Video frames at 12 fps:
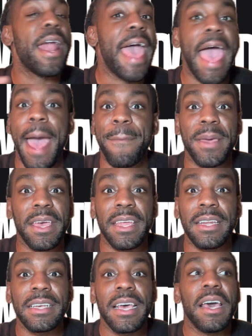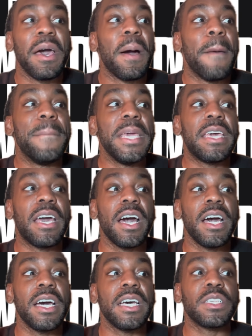happened,
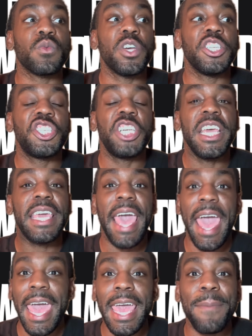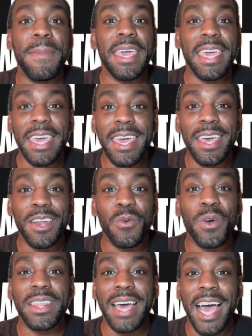because when she came in
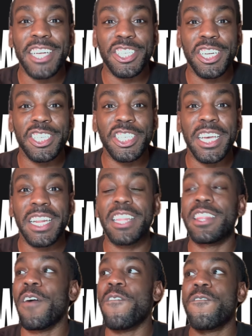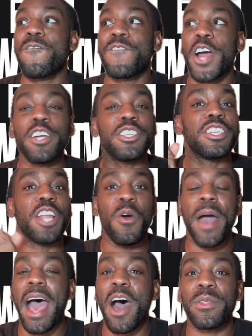with I Shoulda Cheated, the first
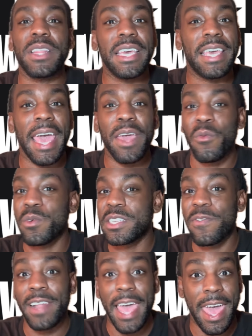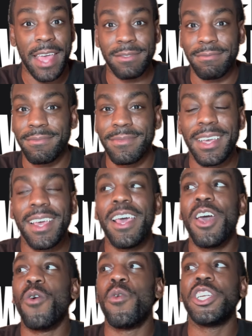note out the gate was flat.
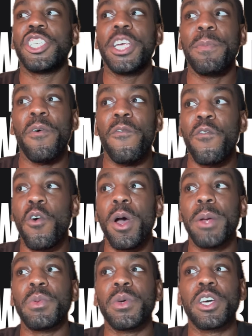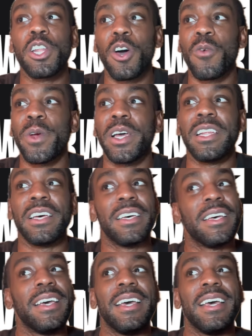When she performed with Glorilla,